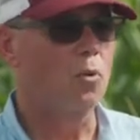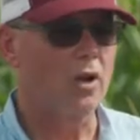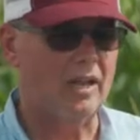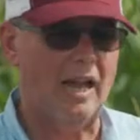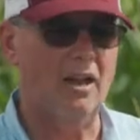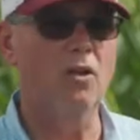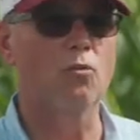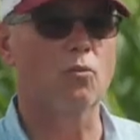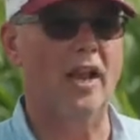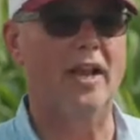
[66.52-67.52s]
cloudy
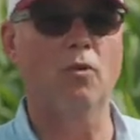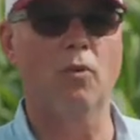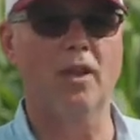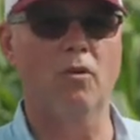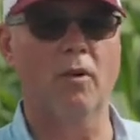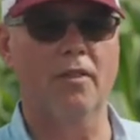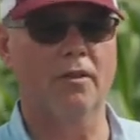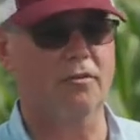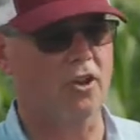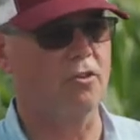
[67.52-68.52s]
and windy
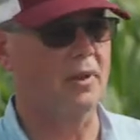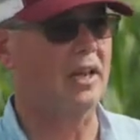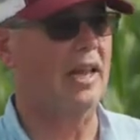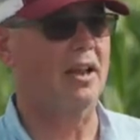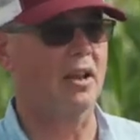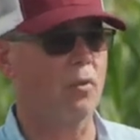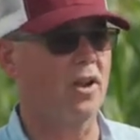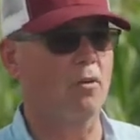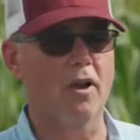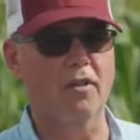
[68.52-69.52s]
weather in
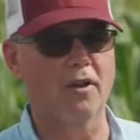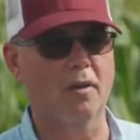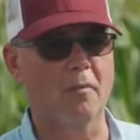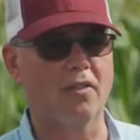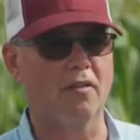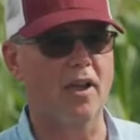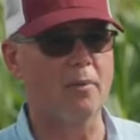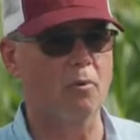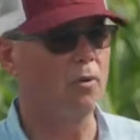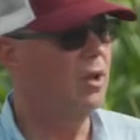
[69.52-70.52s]
the month of
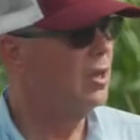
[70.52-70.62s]
April.